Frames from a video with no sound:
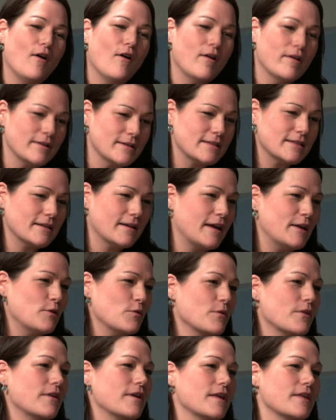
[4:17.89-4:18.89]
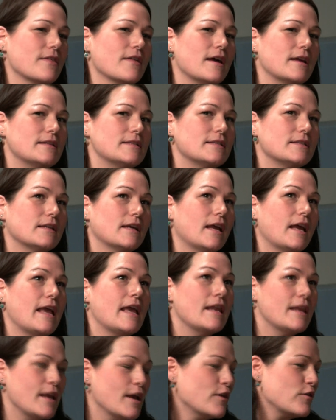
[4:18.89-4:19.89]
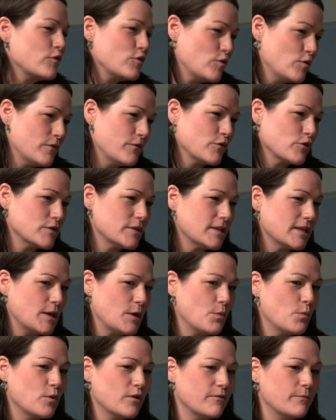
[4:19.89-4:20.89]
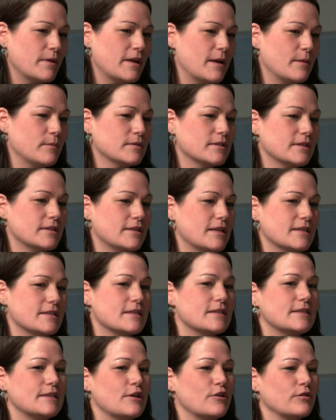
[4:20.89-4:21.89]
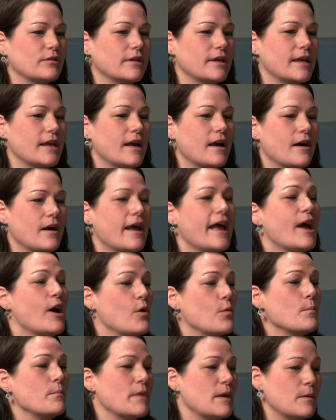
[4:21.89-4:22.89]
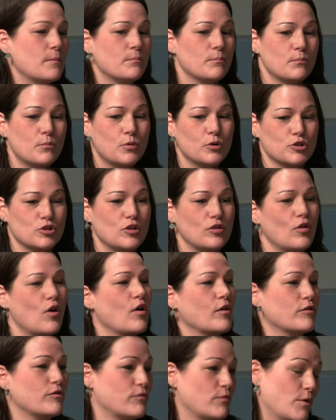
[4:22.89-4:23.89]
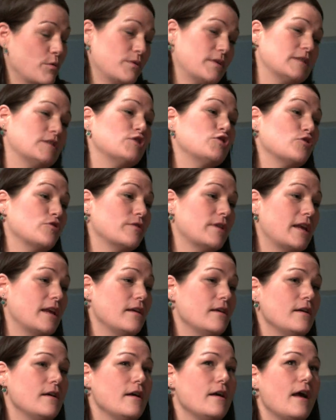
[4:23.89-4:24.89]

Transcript: Honestly, I don't think that any other university would have been able to necessarily help me push along throughout this journey.